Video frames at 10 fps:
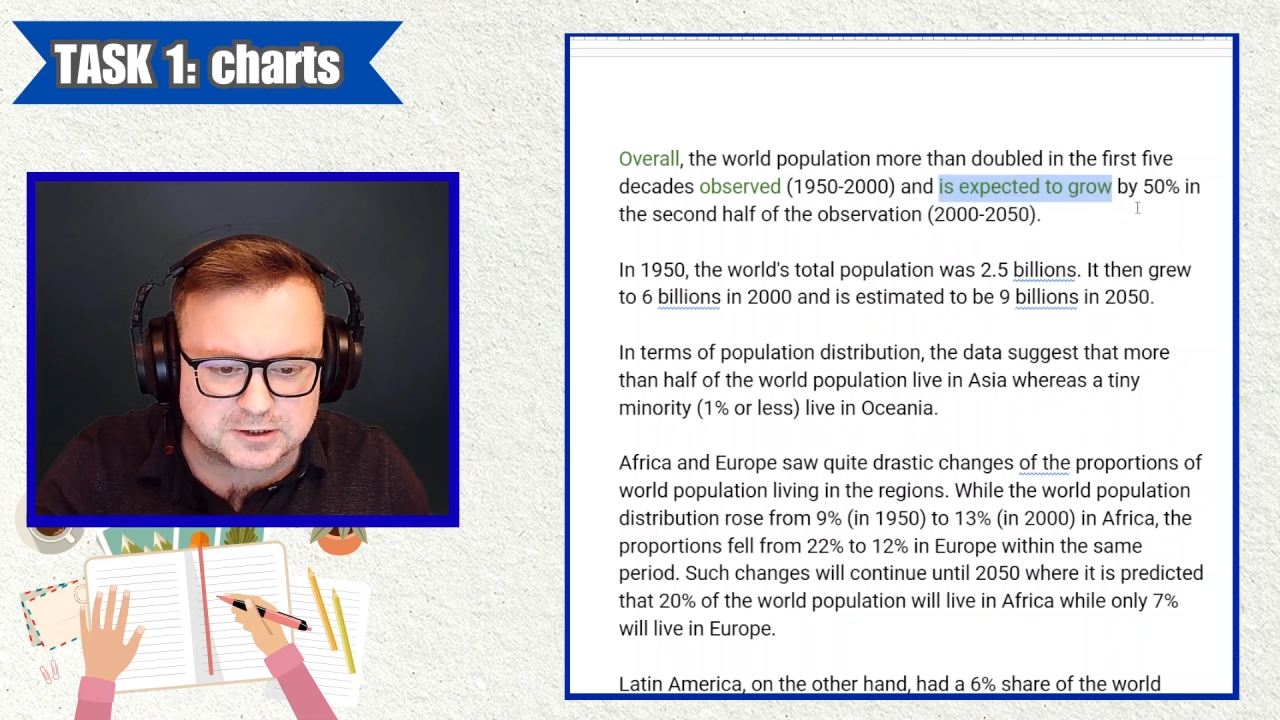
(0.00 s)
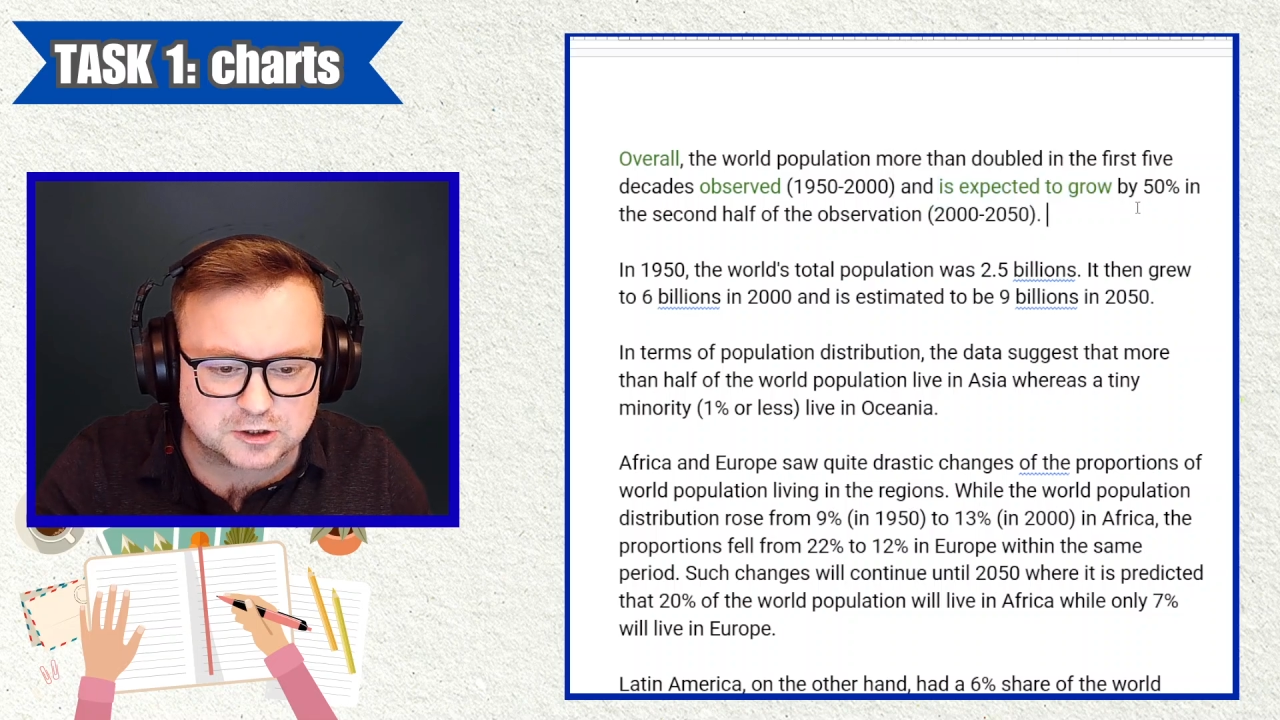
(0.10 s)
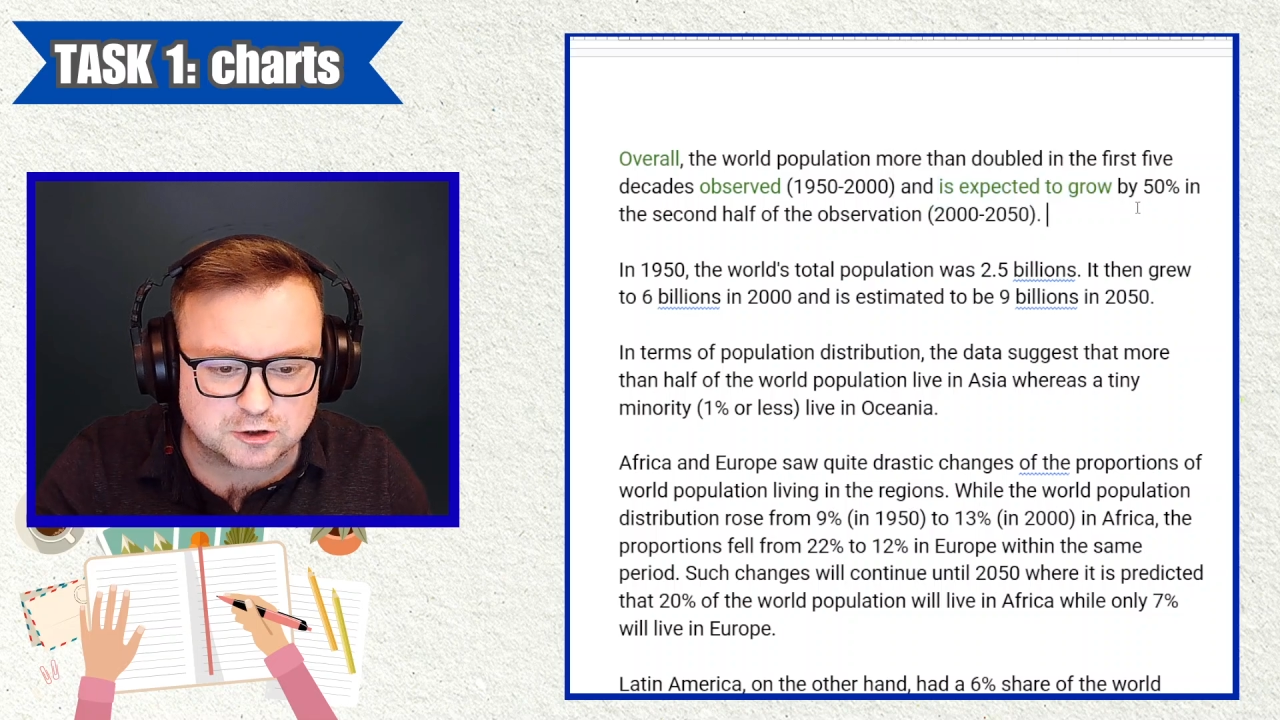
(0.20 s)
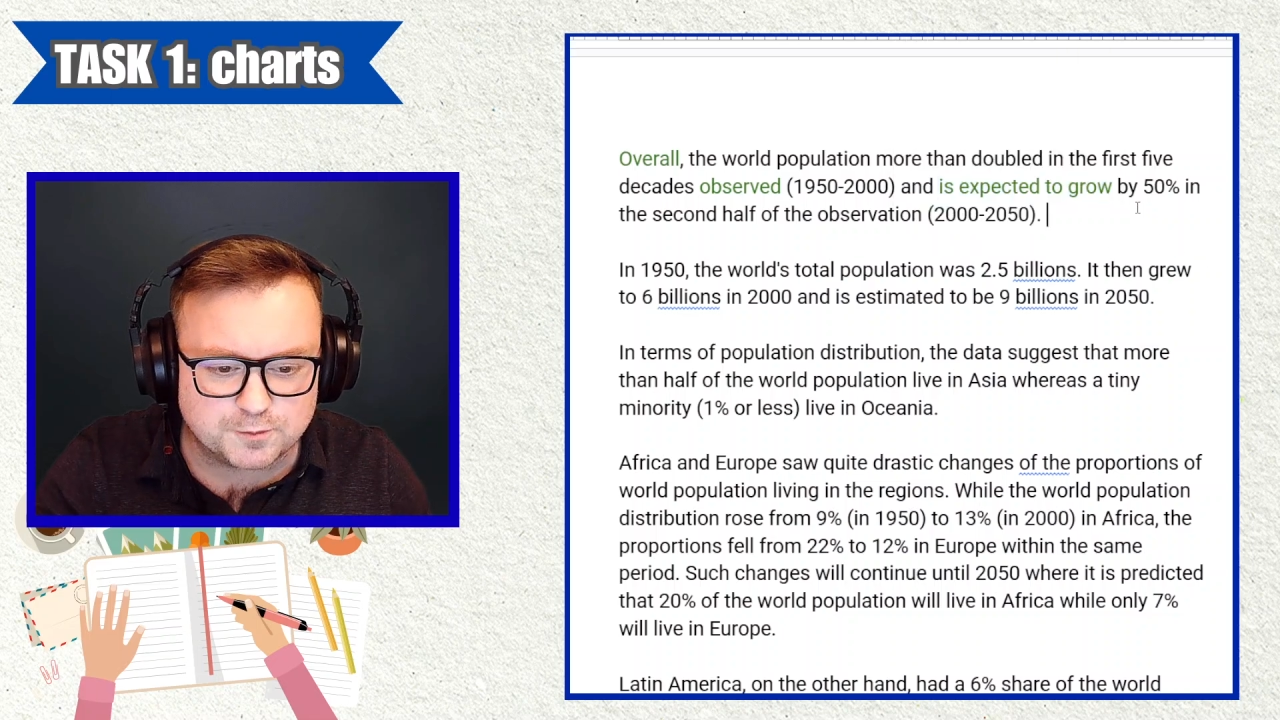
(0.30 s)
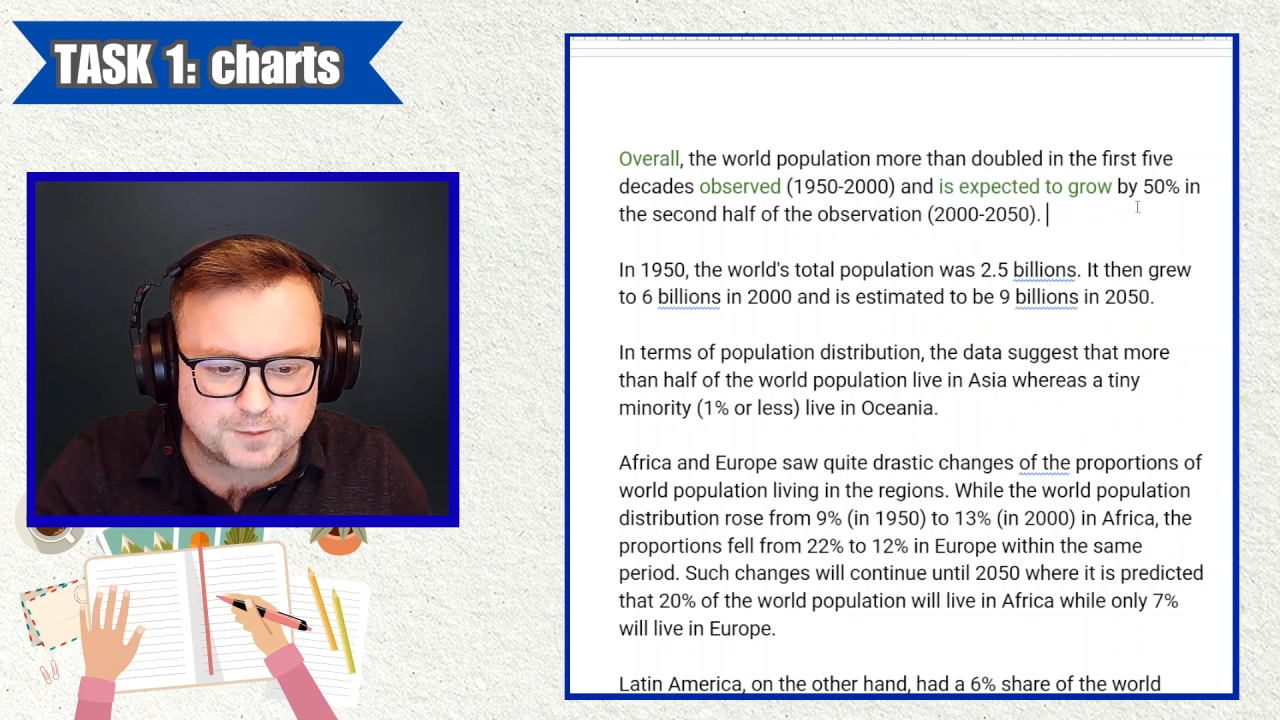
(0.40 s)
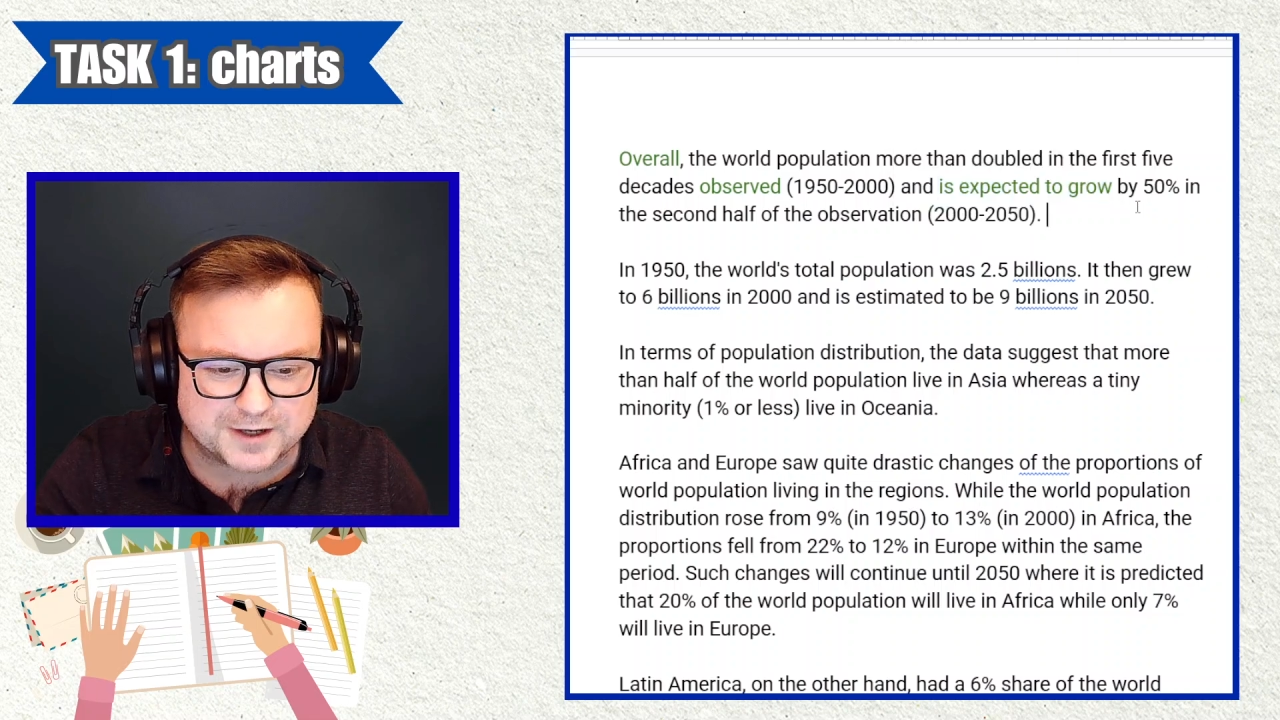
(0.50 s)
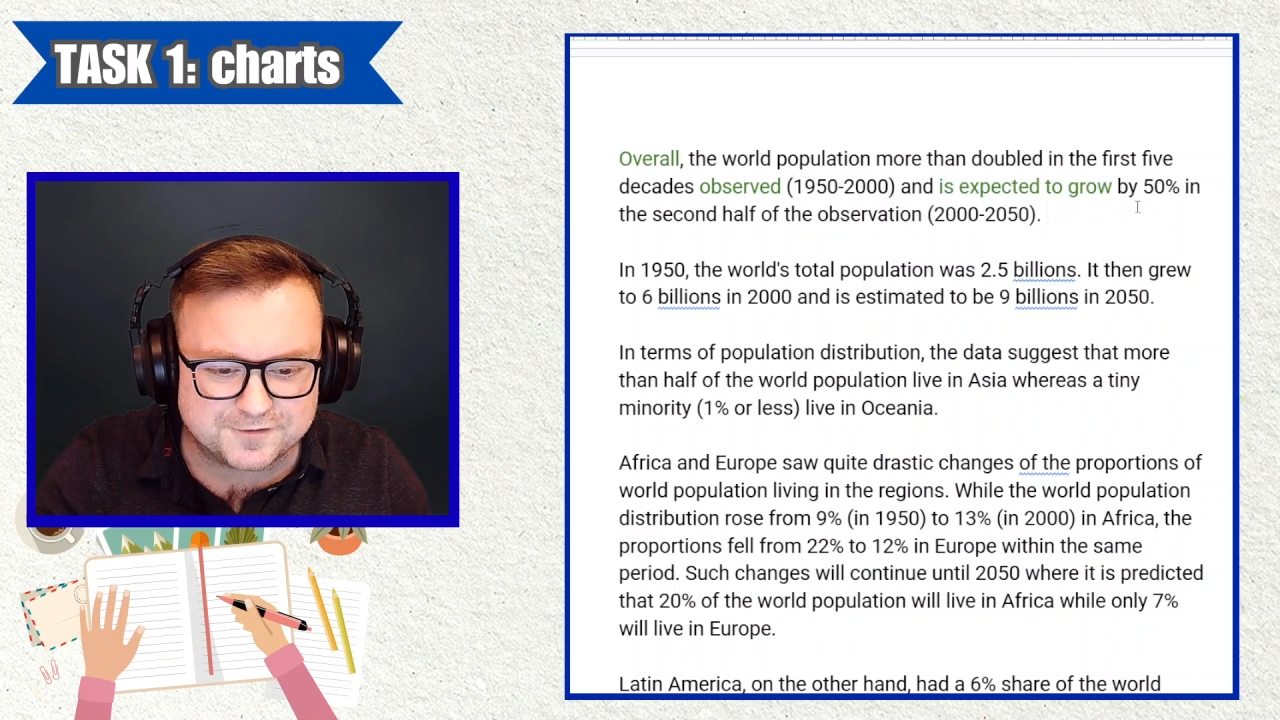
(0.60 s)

to grow by